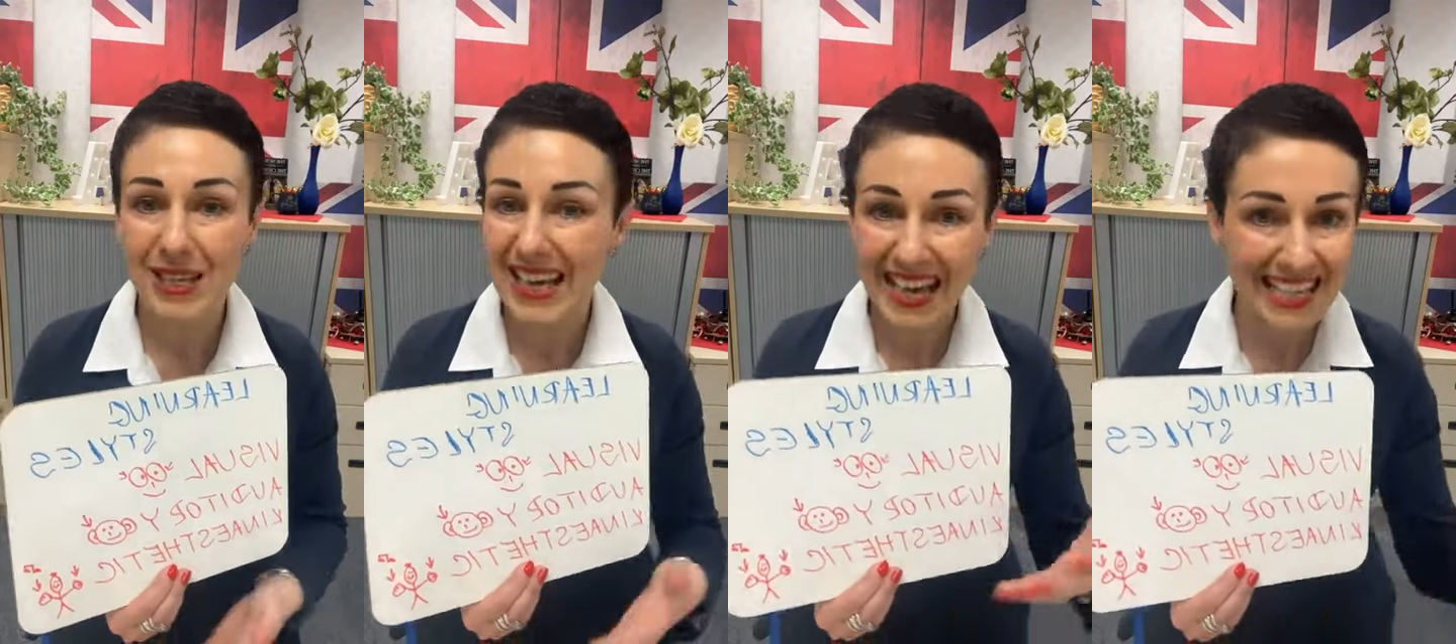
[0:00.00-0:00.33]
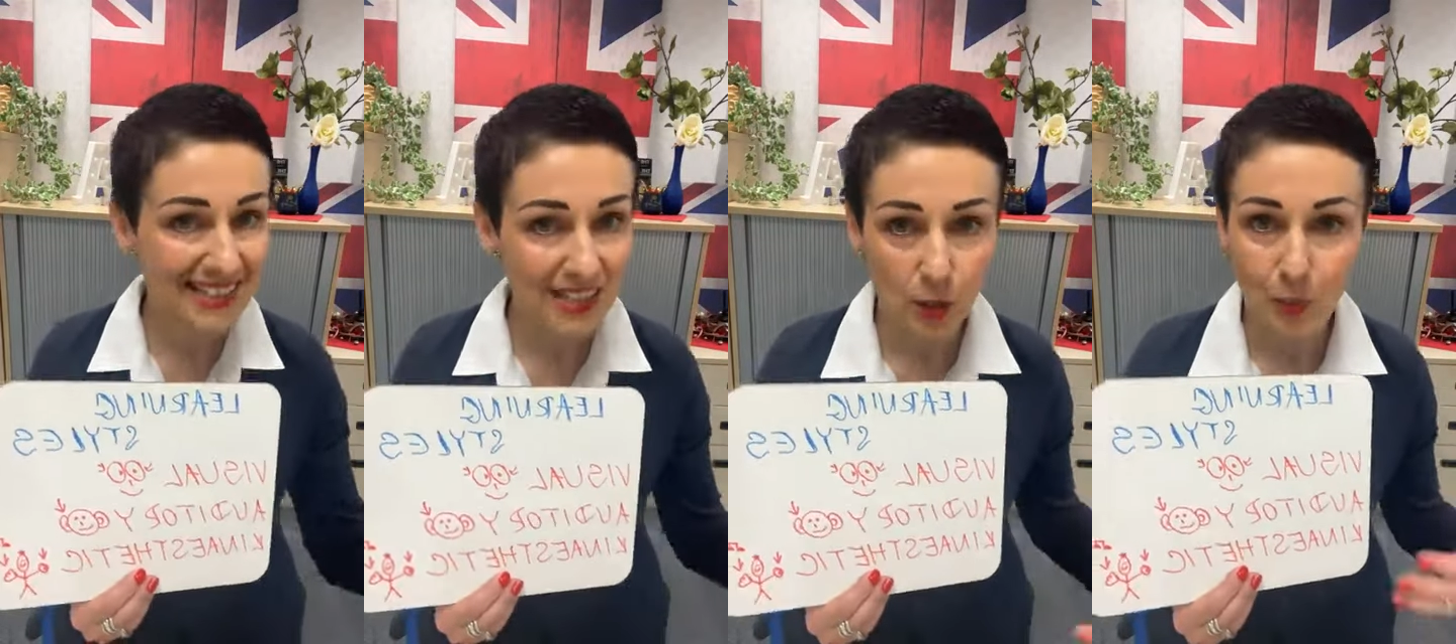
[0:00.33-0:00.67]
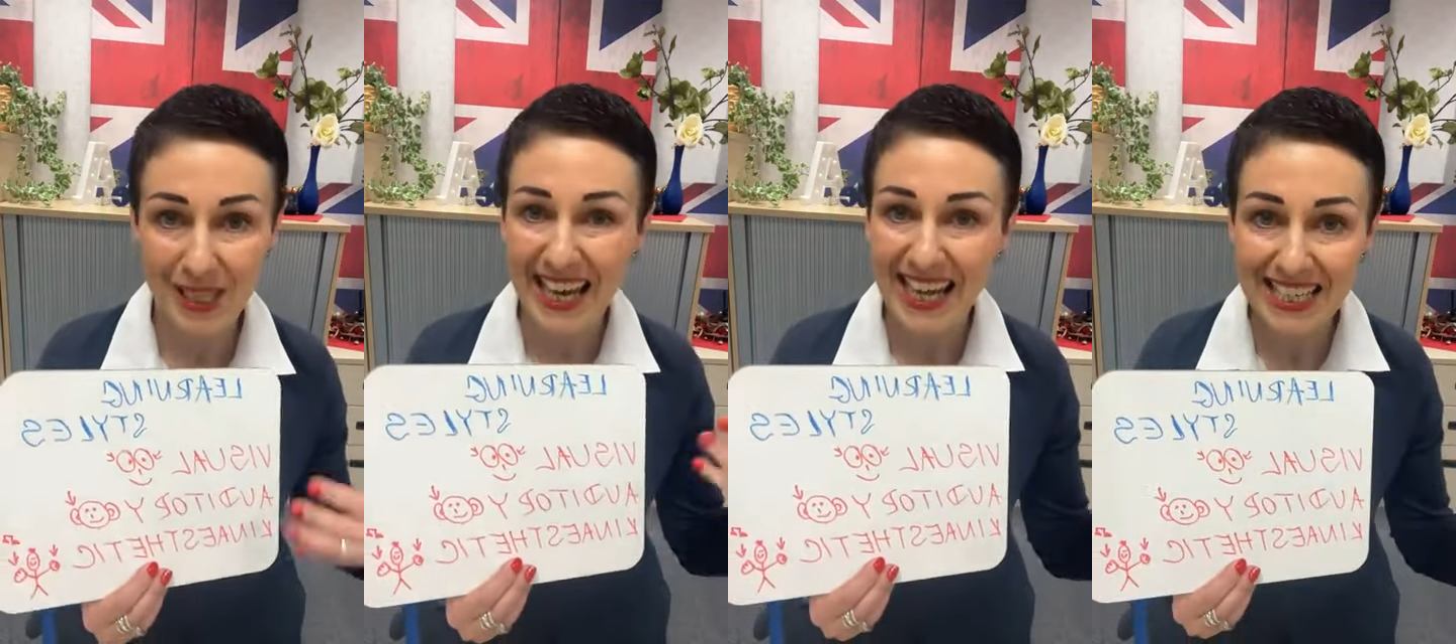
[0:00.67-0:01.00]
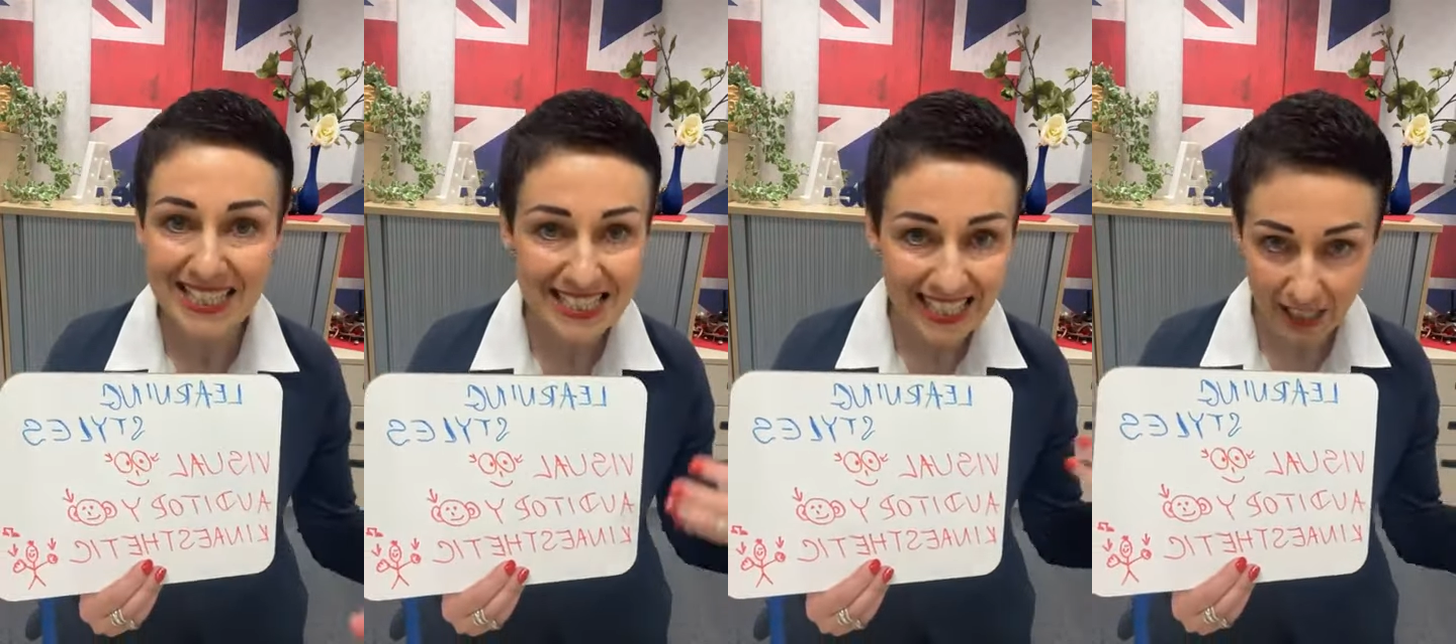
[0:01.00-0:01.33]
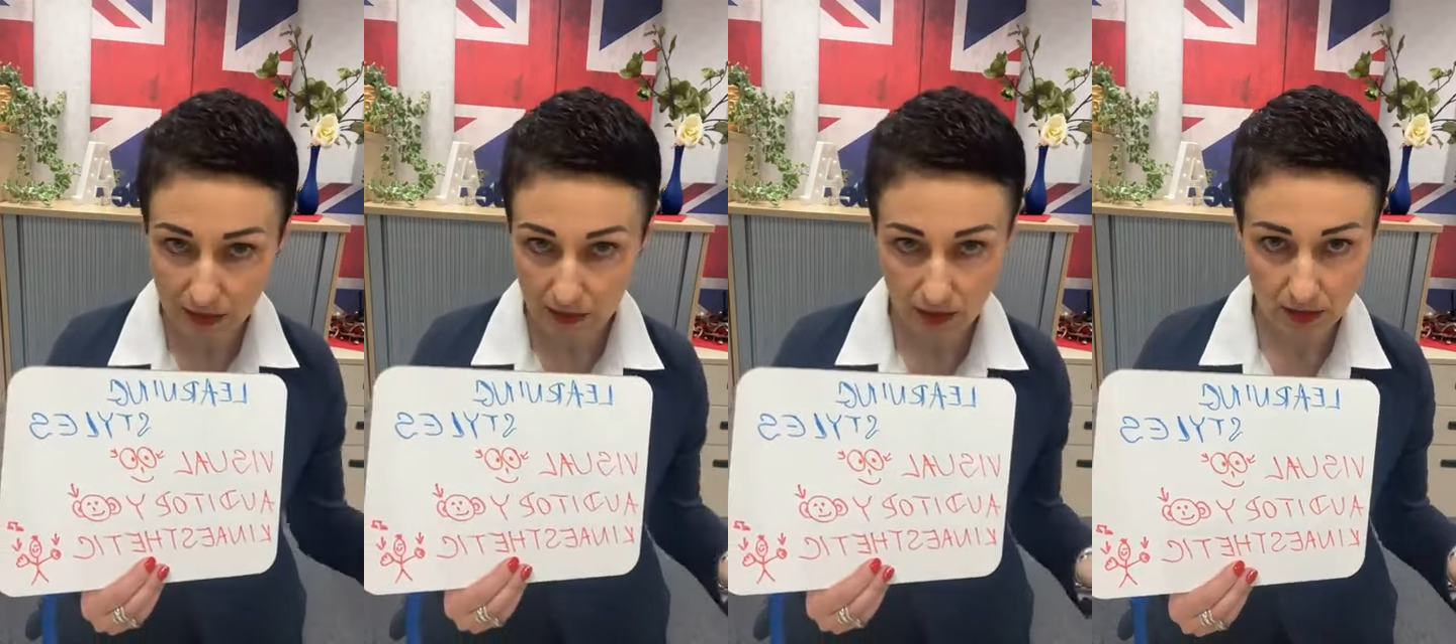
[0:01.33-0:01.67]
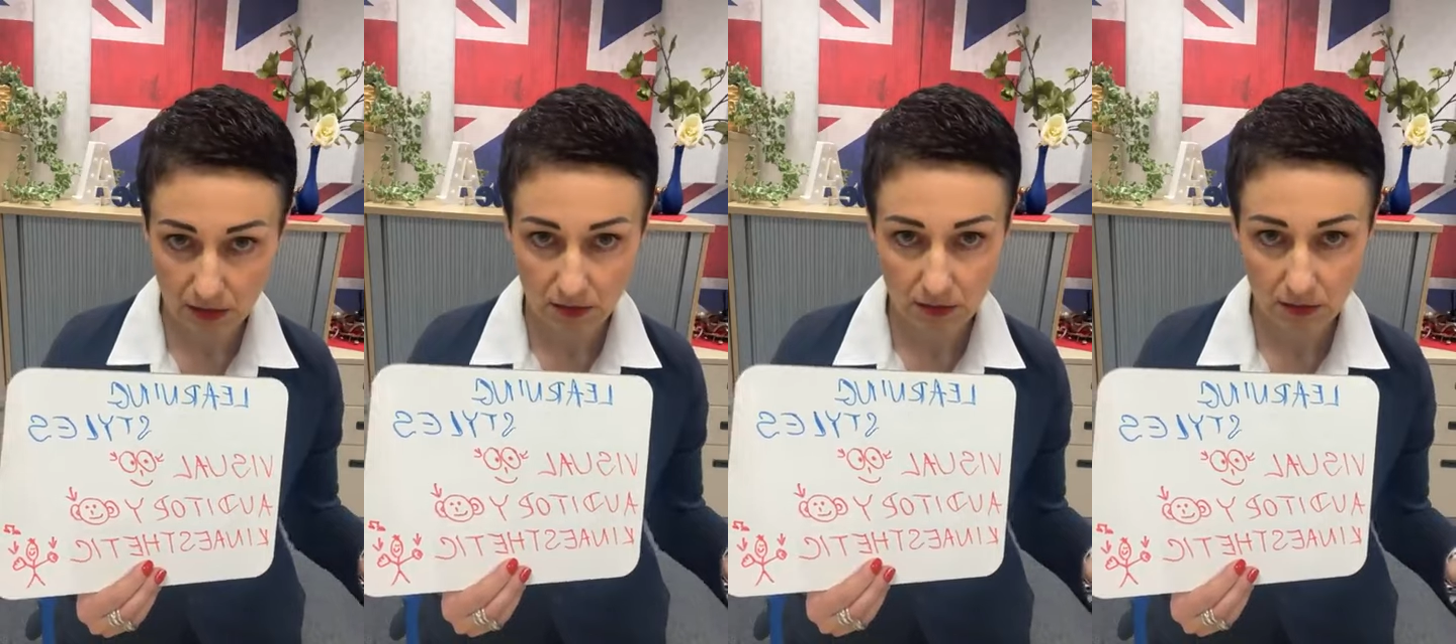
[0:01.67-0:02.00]
with anything, with any
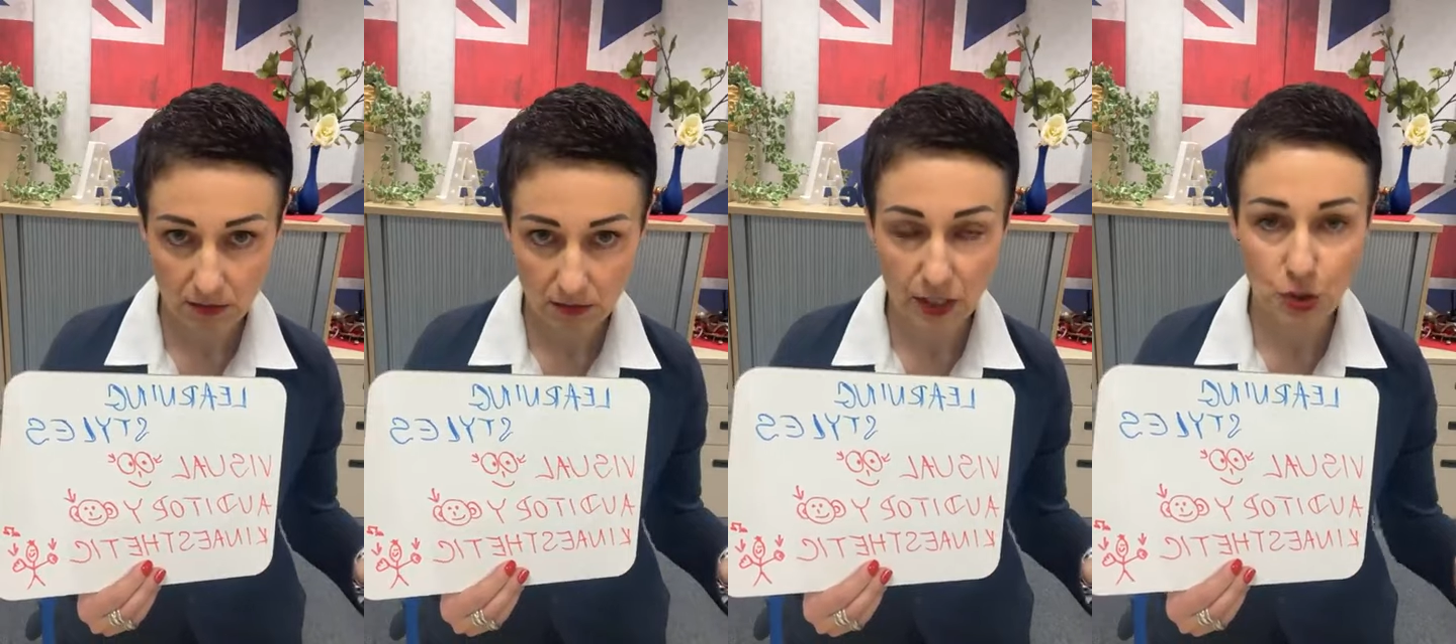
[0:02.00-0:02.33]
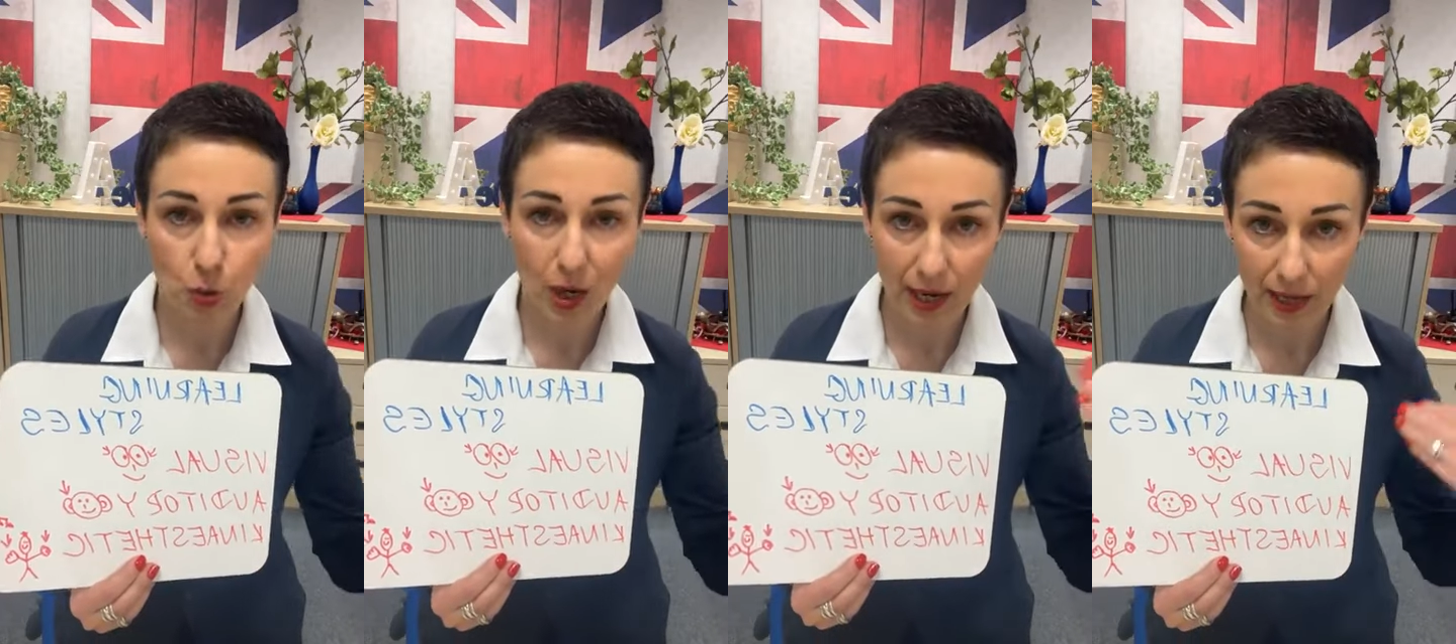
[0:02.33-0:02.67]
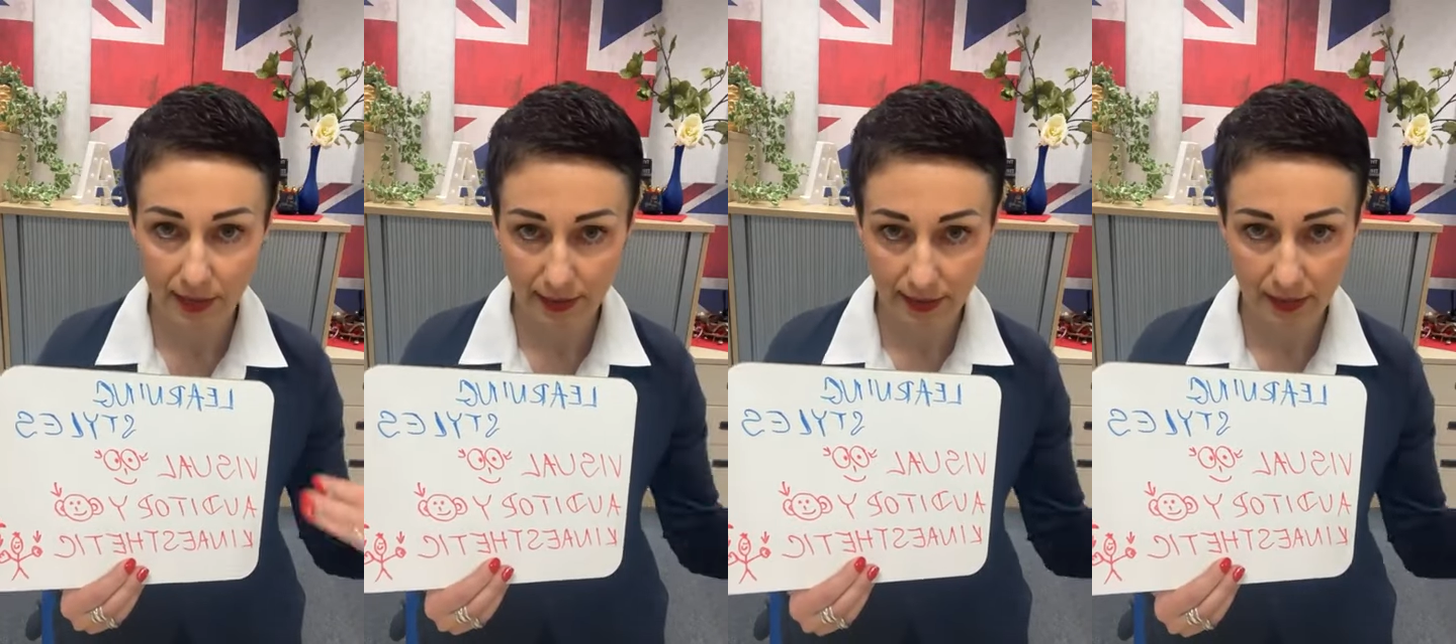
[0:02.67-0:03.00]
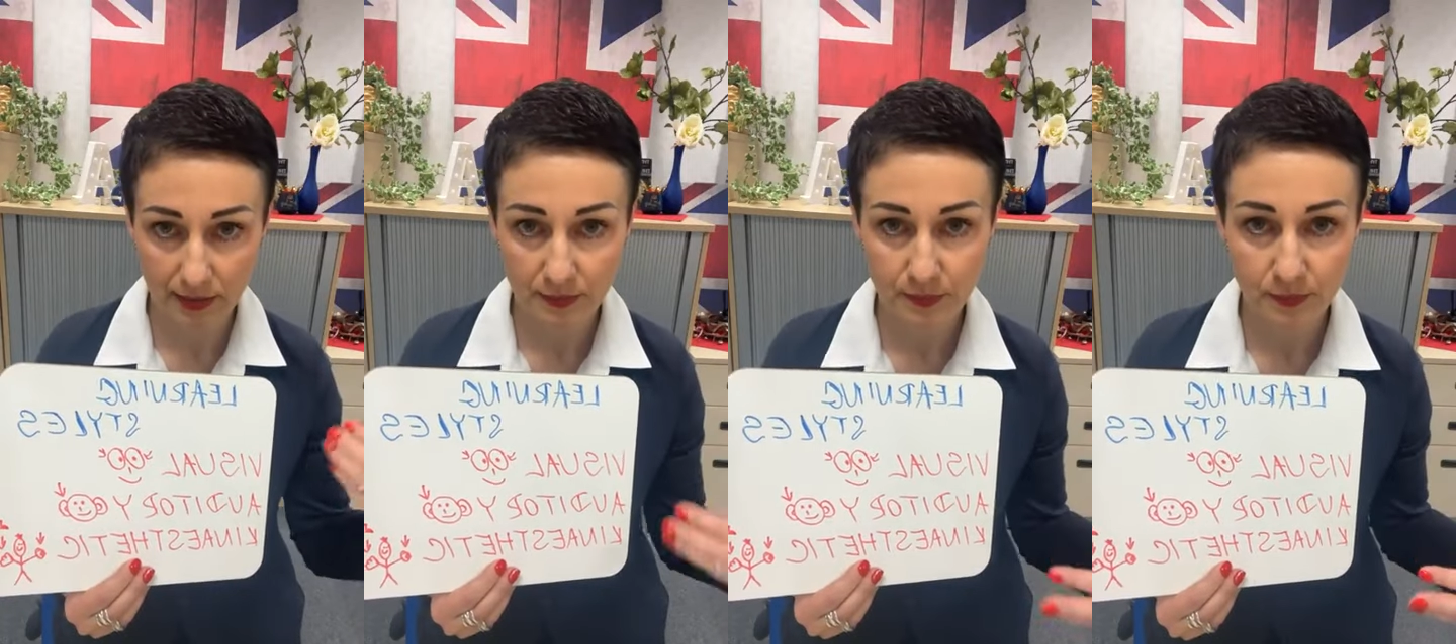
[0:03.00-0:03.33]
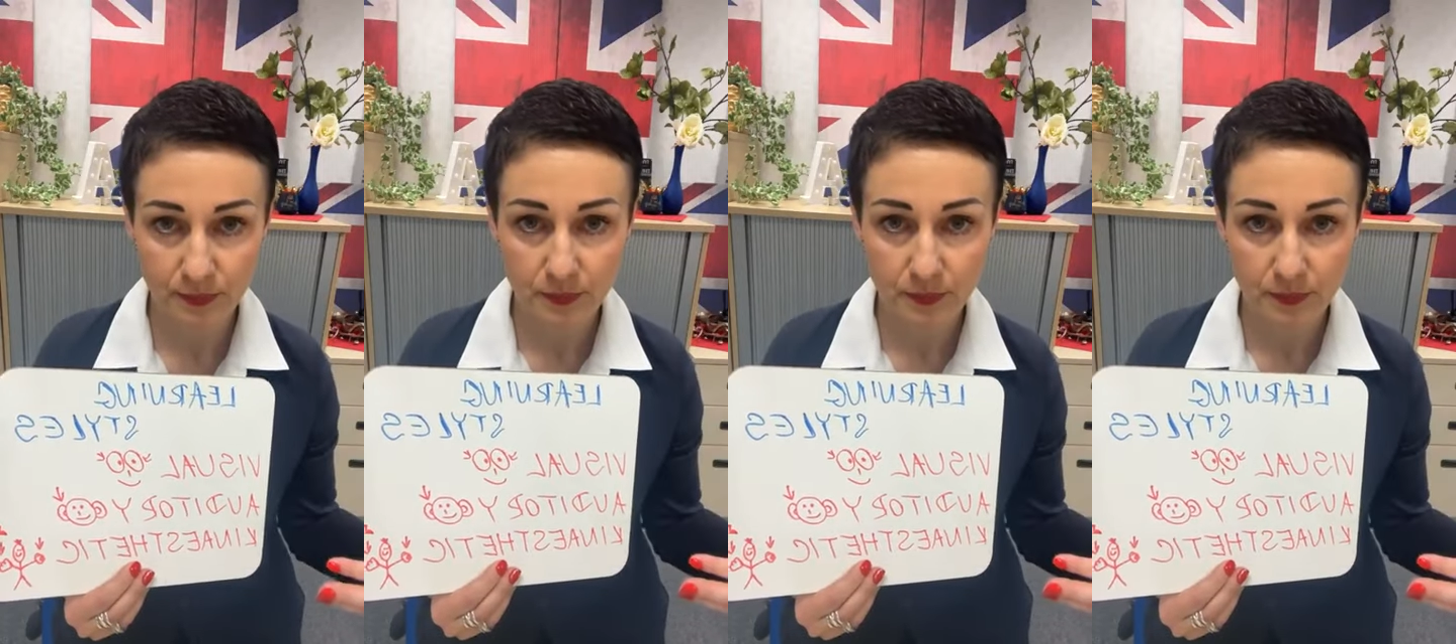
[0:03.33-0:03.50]
skills that you are learning.